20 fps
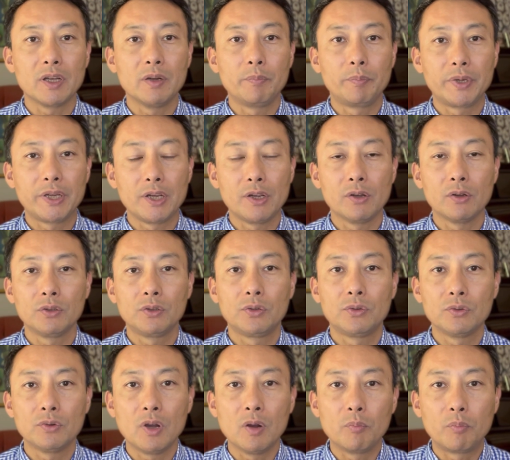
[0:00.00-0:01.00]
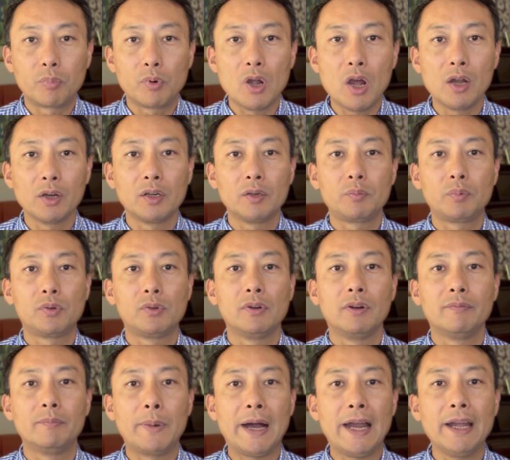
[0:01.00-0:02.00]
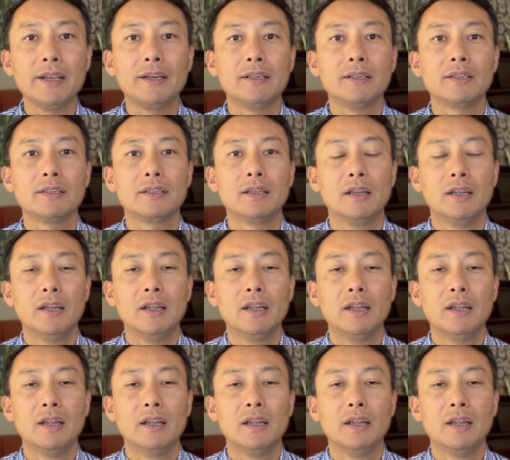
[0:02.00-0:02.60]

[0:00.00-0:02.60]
appeal to a broader pool of buyers,